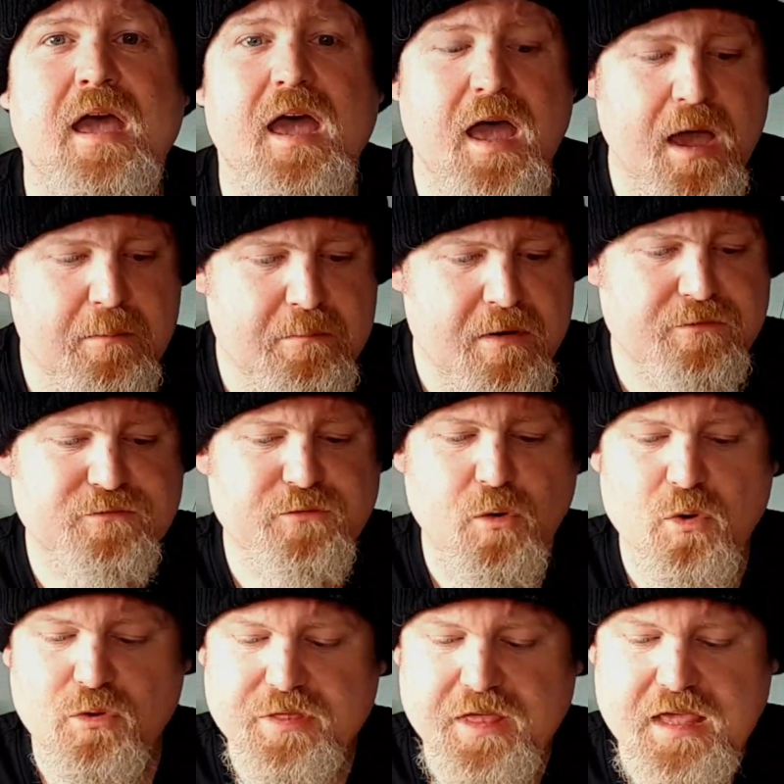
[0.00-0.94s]
Um,
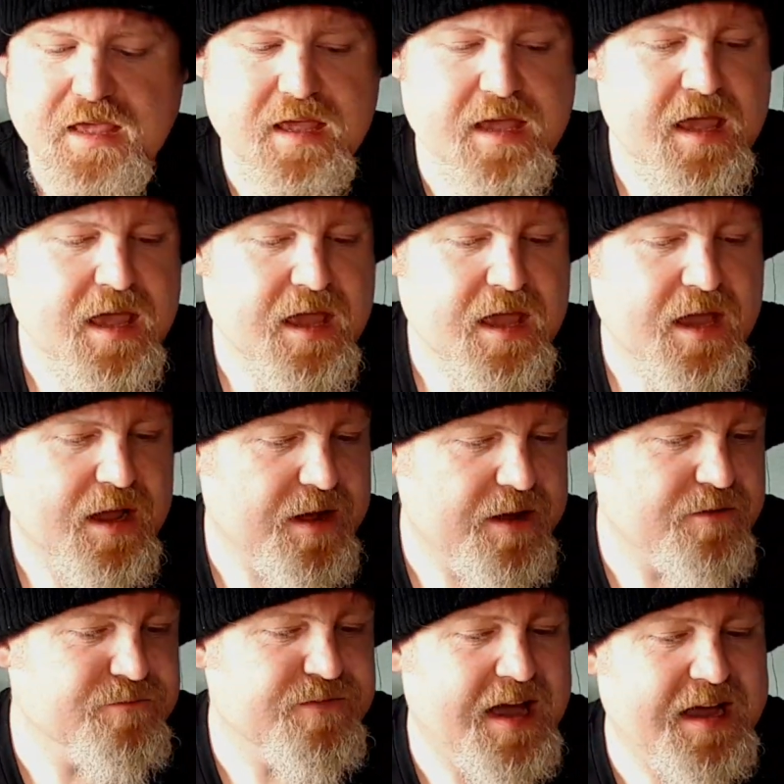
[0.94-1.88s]
for the
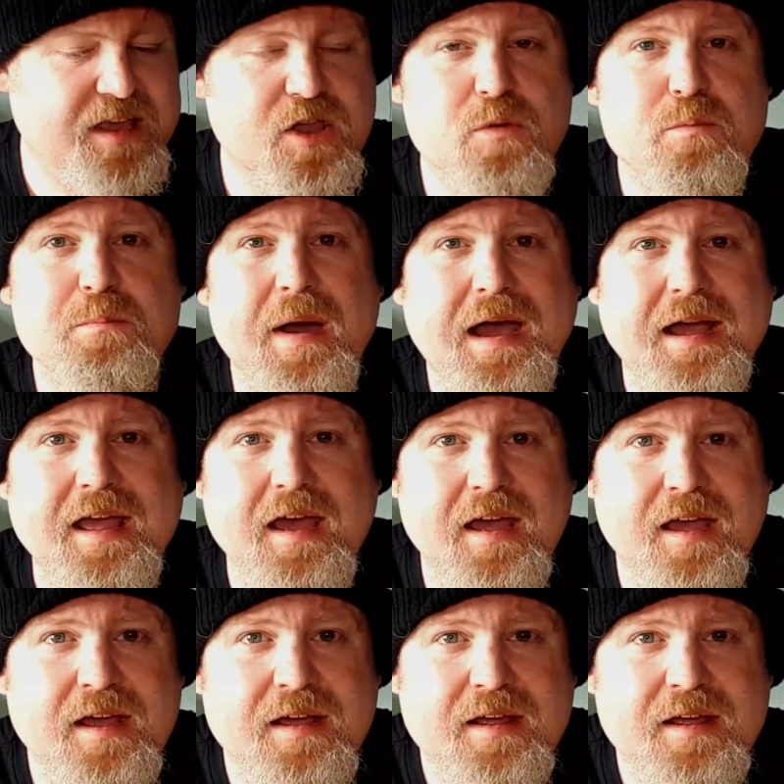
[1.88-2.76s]
vacuum packer.